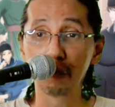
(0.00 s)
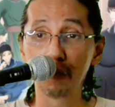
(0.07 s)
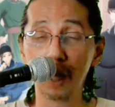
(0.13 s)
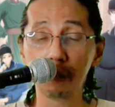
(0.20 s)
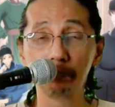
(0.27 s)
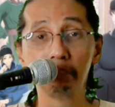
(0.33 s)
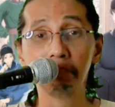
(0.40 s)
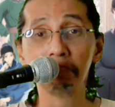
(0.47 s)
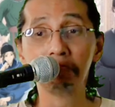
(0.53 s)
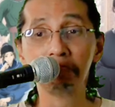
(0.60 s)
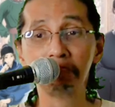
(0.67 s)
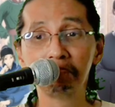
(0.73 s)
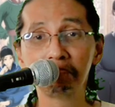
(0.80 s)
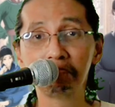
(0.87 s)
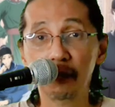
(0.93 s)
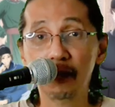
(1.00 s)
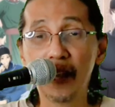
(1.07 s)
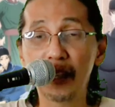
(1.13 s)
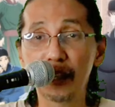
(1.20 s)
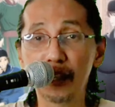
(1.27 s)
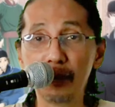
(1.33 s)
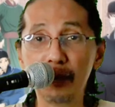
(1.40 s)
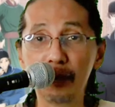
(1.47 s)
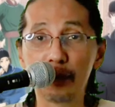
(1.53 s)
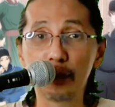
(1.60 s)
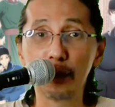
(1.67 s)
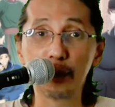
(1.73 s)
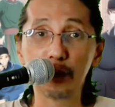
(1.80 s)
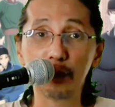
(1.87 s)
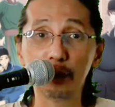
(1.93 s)
Well, that doesn't mean we're
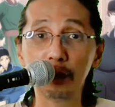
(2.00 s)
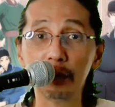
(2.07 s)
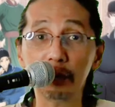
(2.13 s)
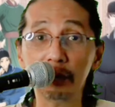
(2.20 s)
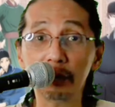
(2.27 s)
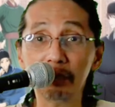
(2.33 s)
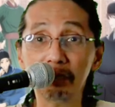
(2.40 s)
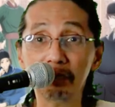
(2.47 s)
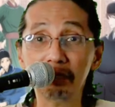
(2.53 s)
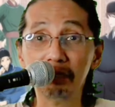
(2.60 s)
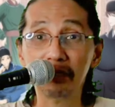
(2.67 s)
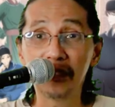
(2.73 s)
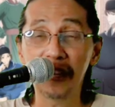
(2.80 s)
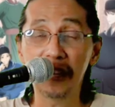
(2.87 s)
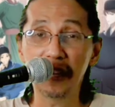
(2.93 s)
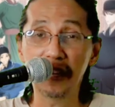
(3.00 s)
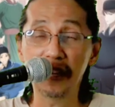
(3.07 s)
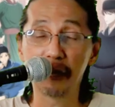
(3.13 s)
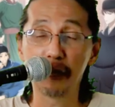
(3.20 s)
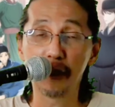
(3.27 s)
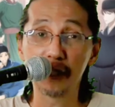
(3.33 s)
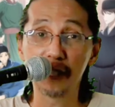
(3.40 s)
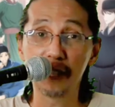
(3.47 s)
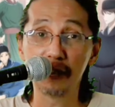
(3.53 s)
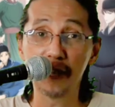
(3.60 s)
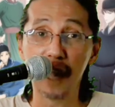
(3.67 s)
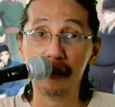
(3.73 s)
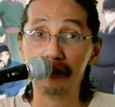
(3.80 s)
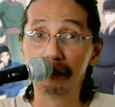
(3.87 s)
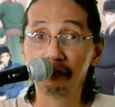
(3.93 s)
going to get ahead of ourselves
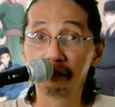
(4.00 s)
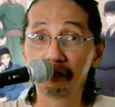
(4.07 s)
now.